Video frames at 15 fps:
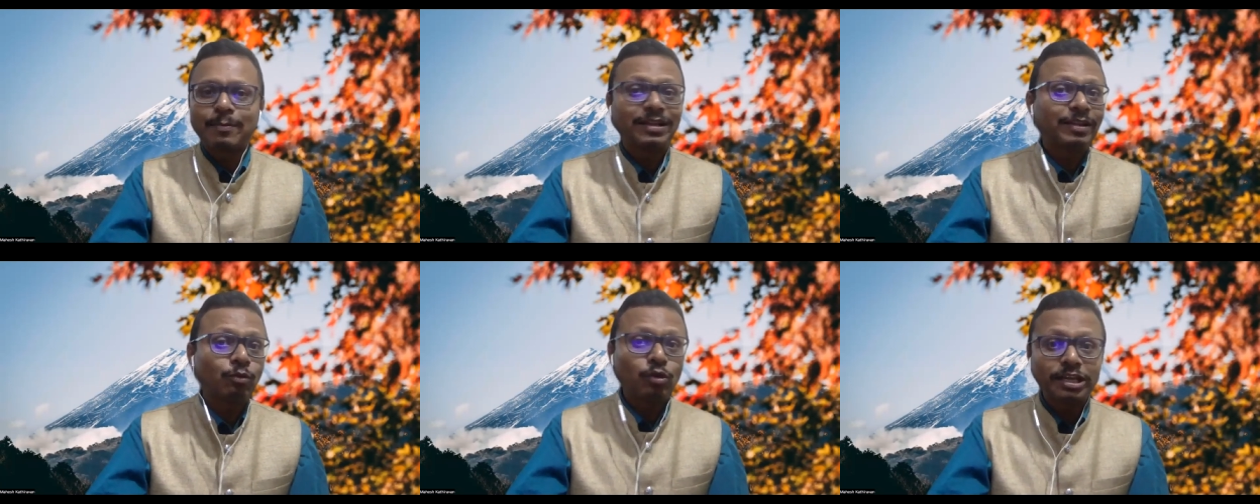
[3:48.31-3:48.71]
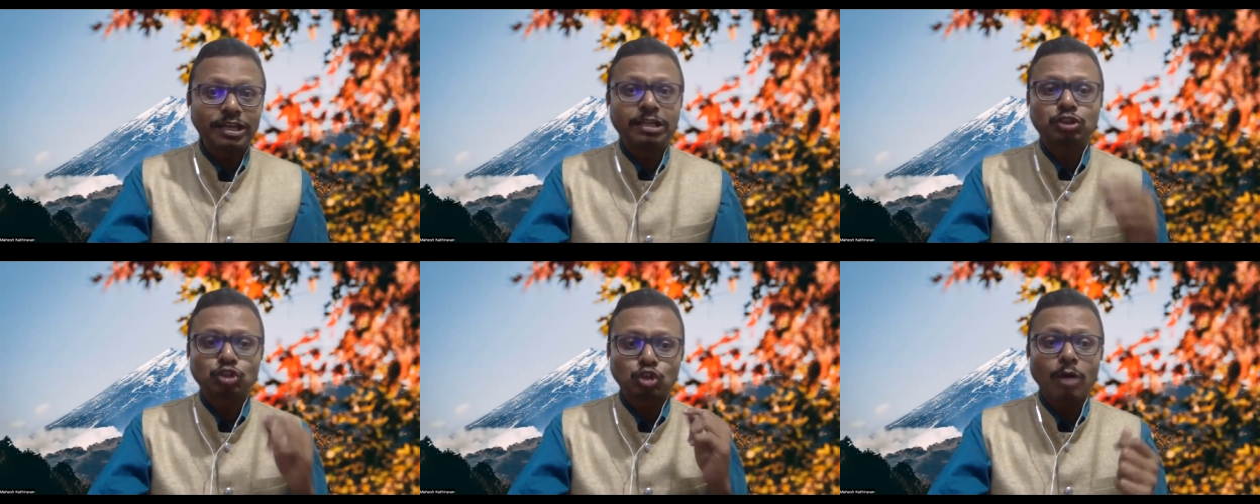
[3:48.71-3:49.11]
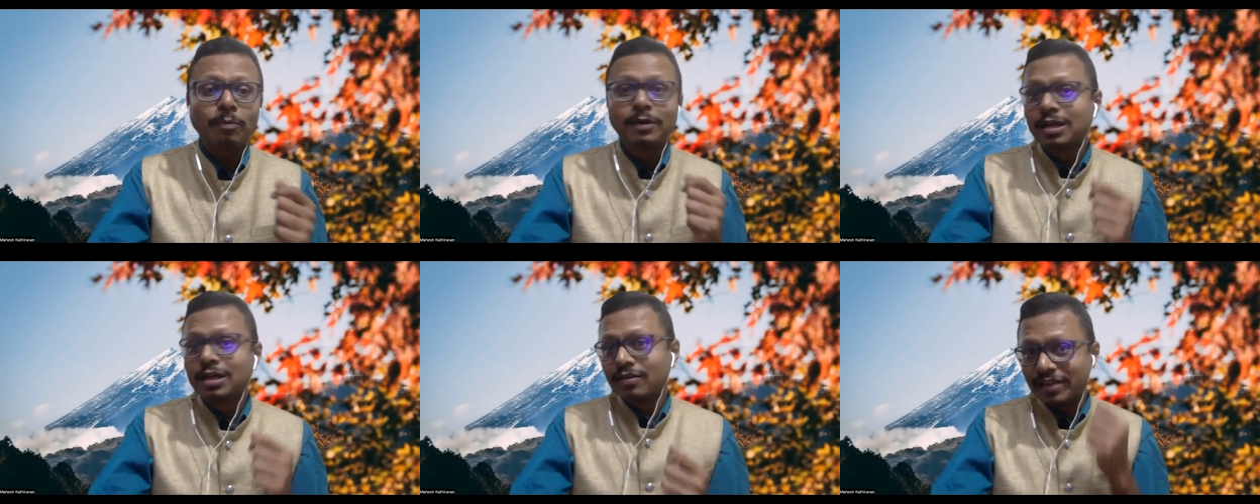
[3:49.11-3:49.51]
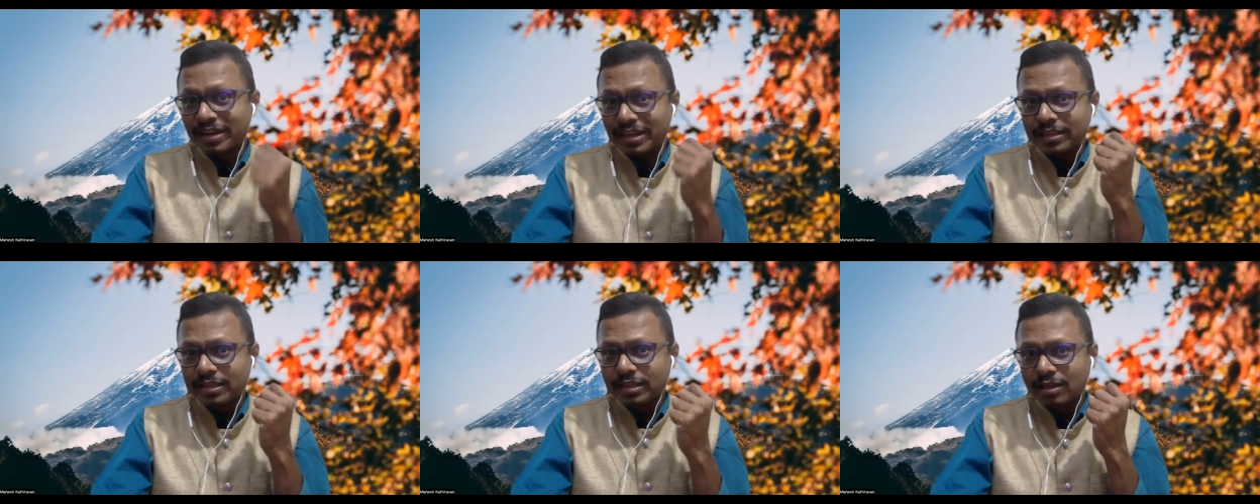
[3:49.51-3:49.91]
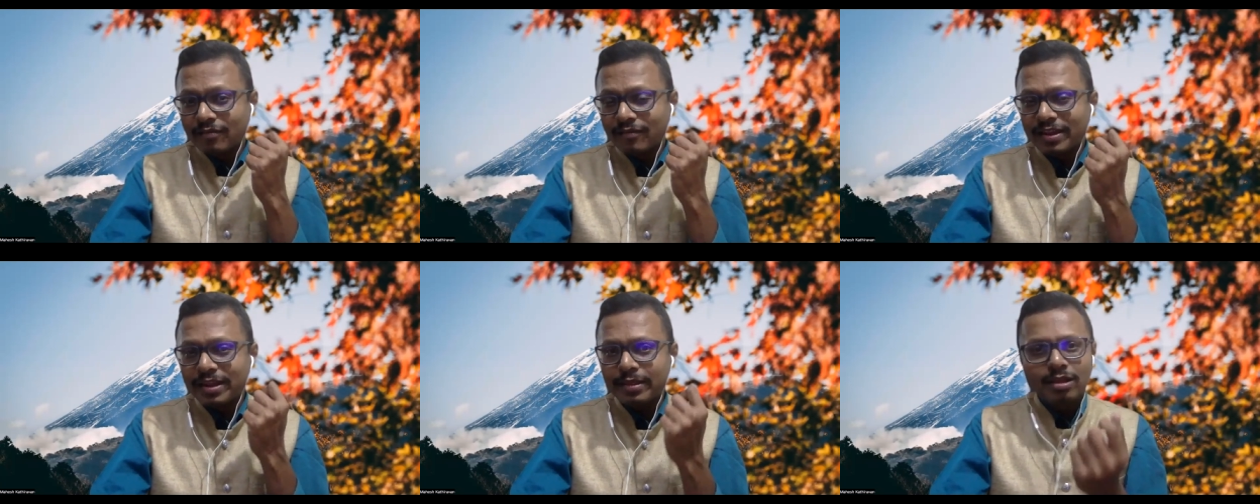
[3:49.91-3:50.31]
But only the top,
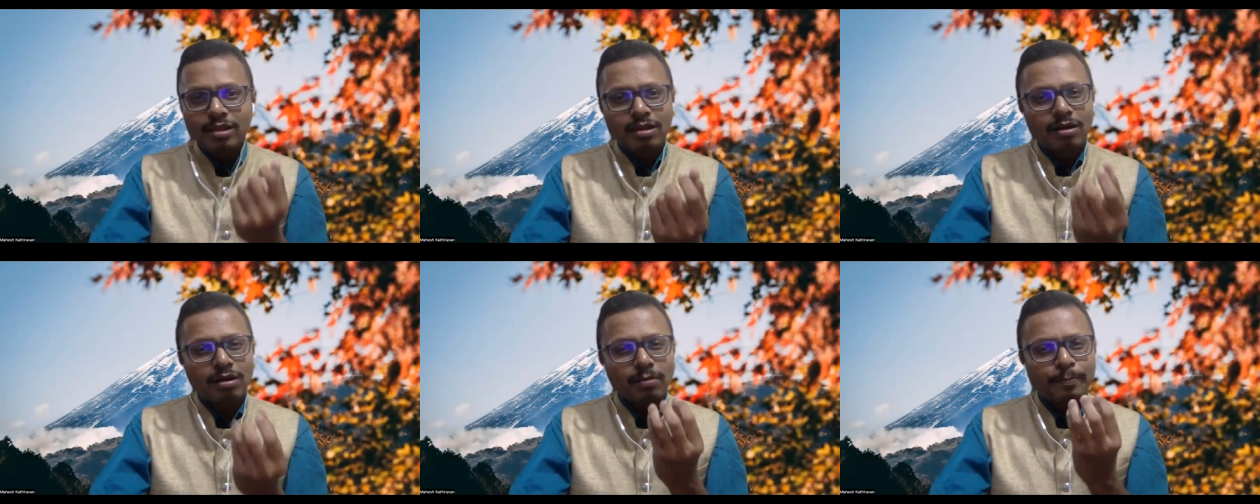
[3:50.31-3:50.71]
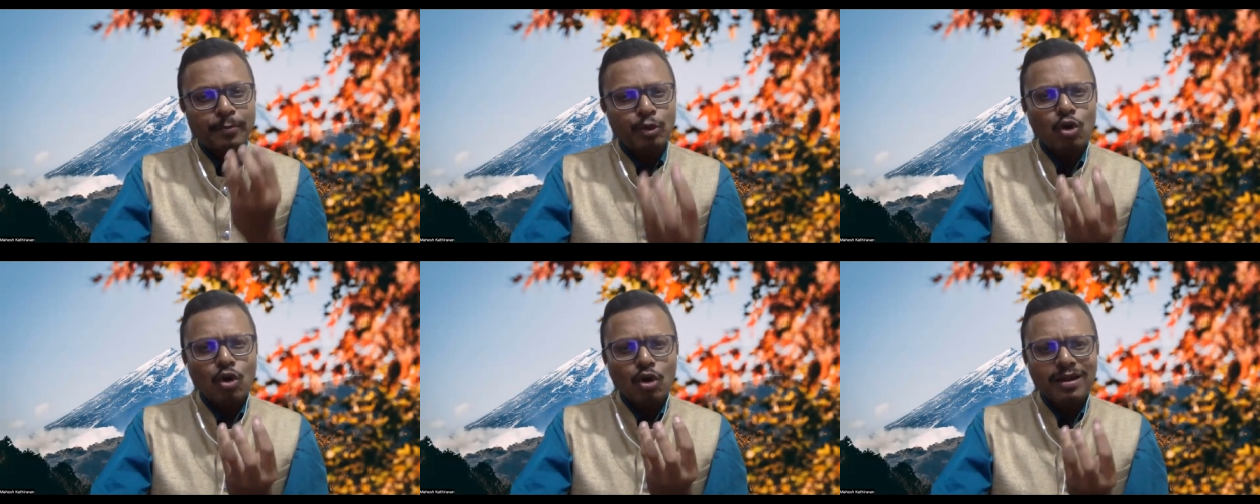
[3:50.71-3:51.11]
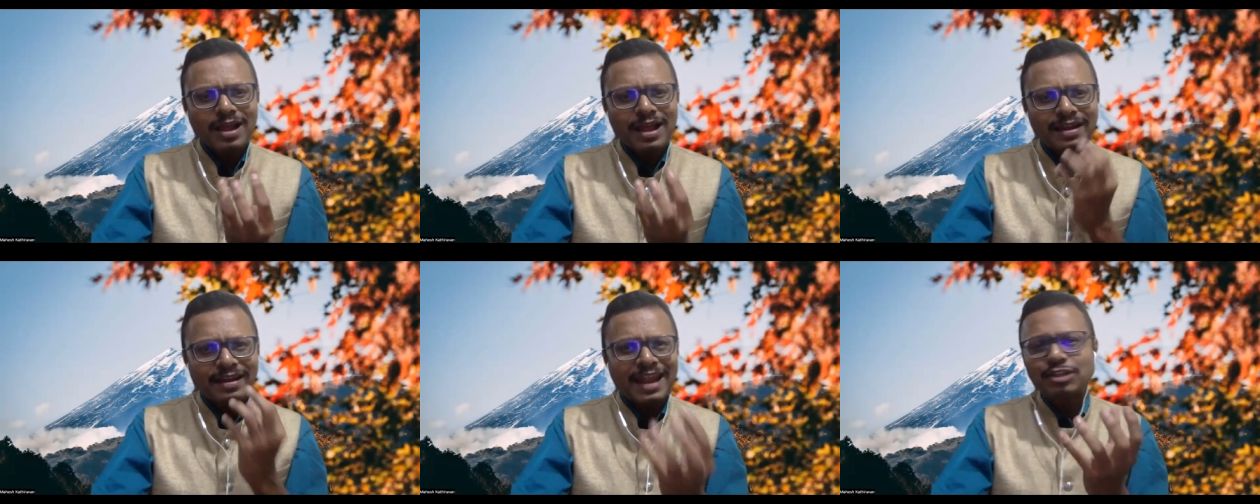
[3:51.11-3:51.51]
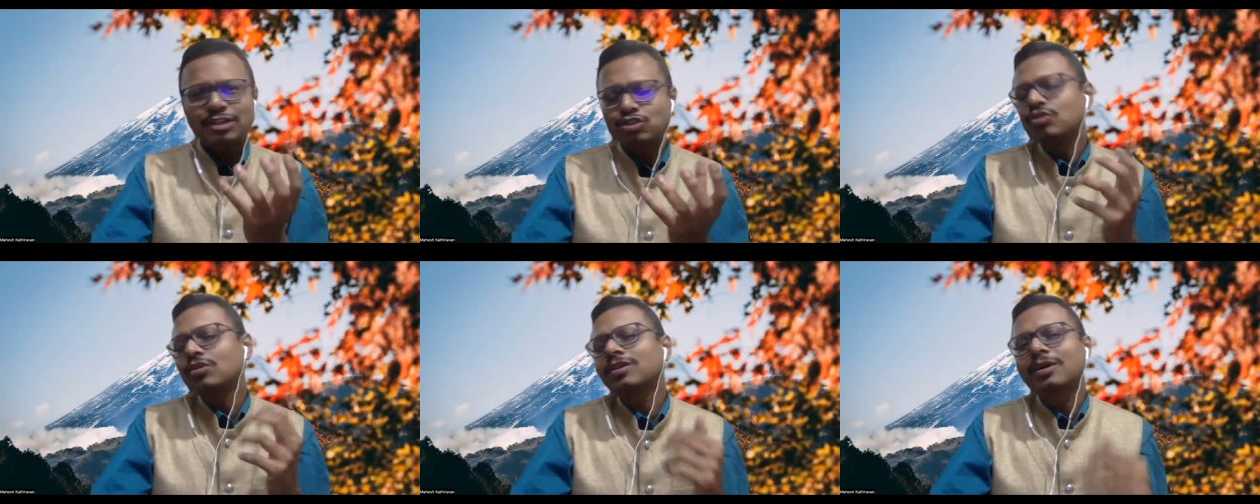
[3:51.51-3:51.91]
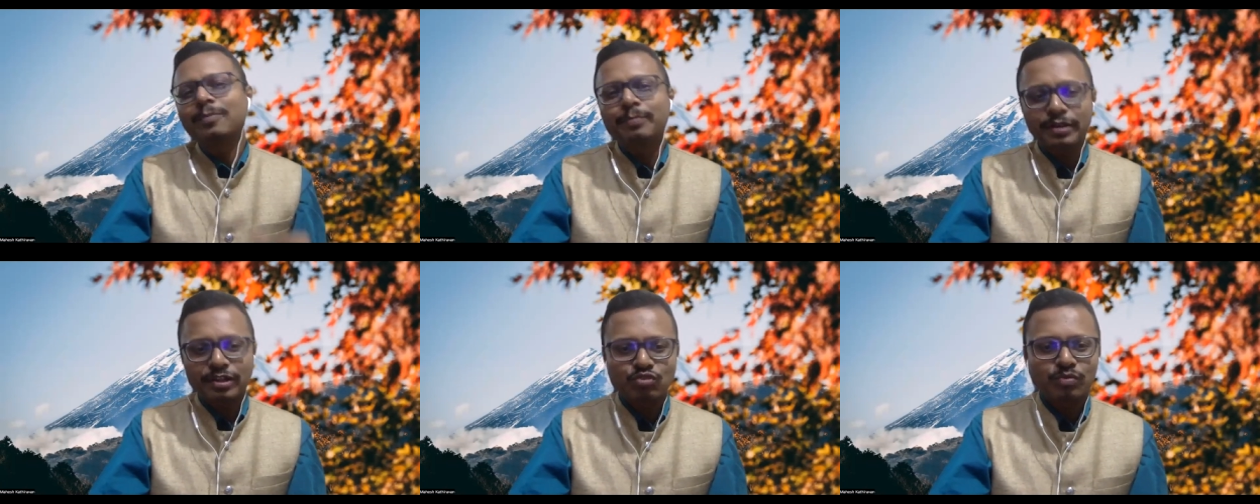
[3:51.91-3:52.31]
very pure and natural
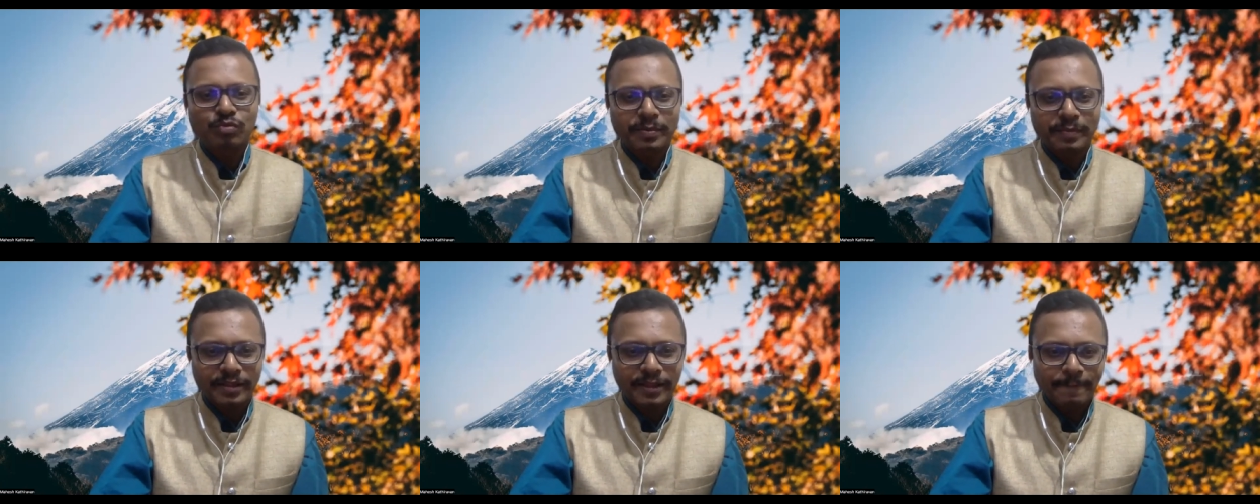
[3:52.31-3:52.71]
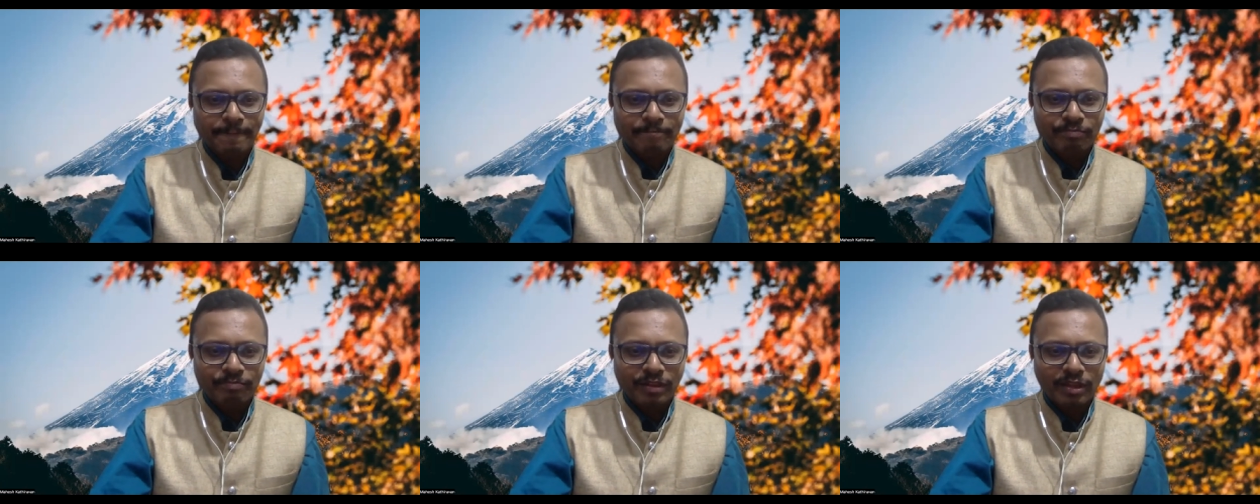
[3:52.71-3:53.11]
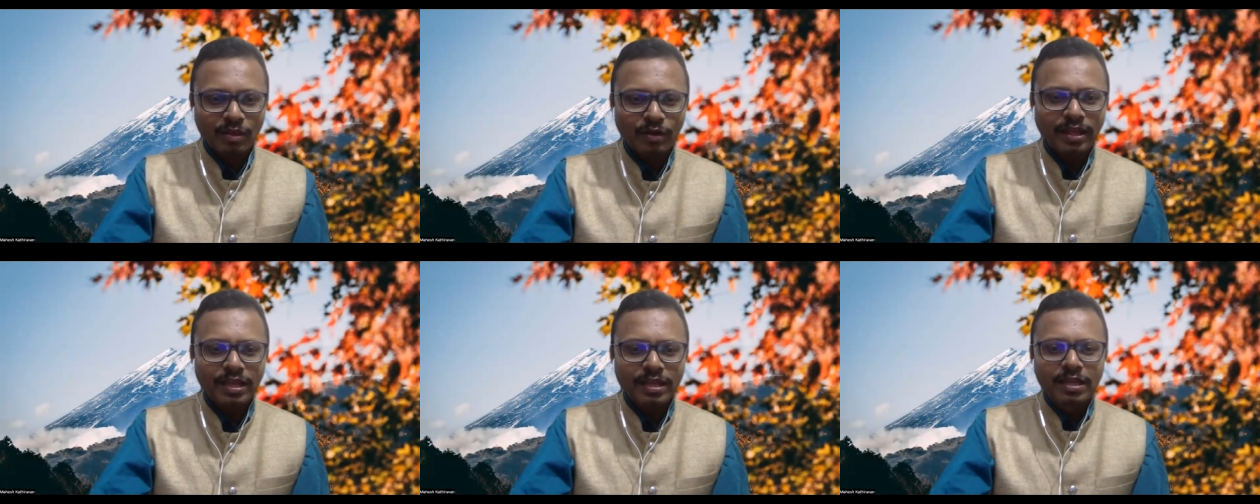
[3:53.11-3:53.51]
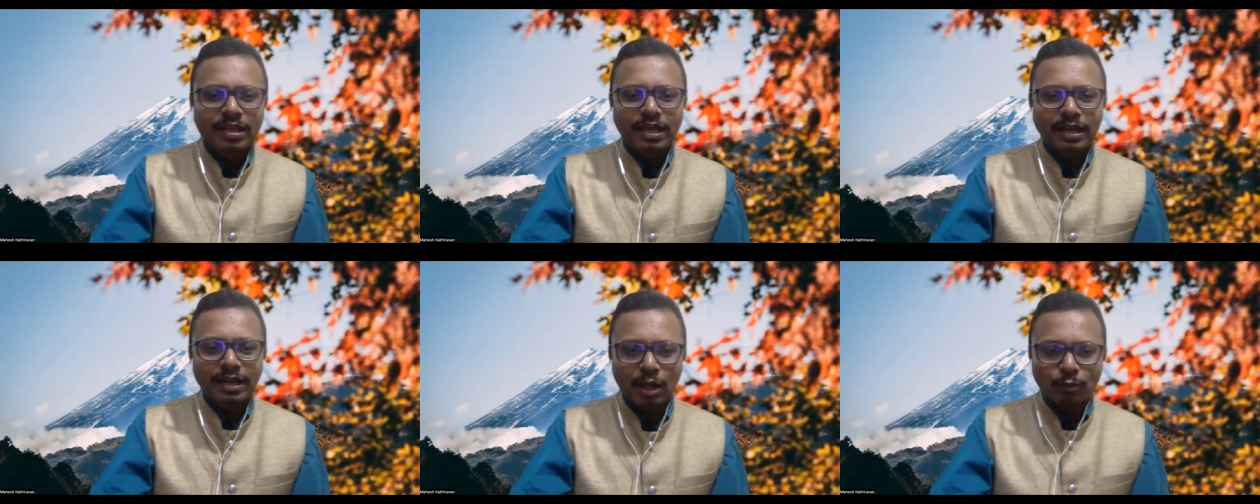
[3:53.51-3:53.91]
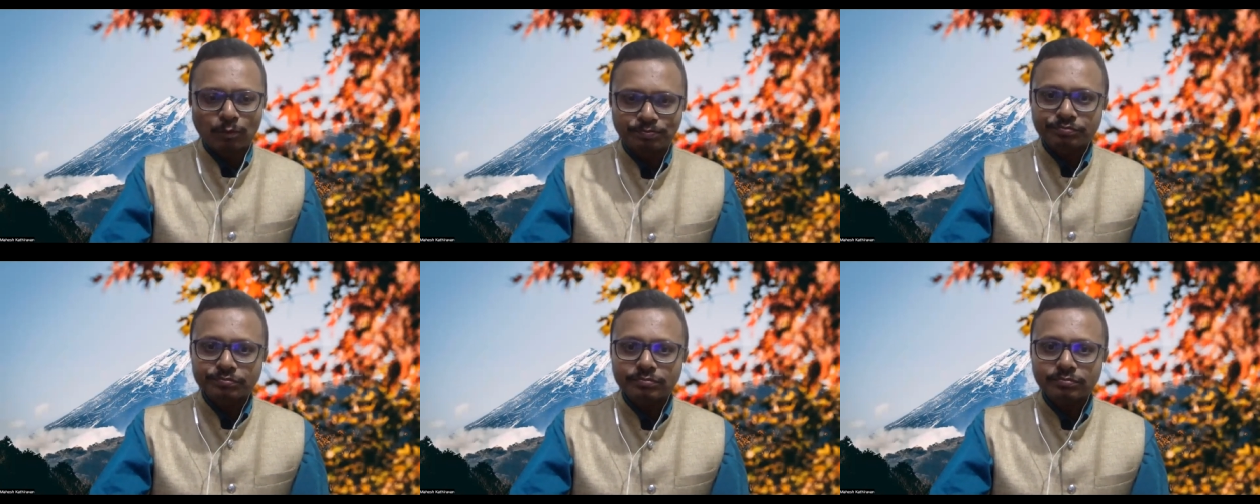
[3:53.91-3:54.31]
companies will be there. Okay. Now,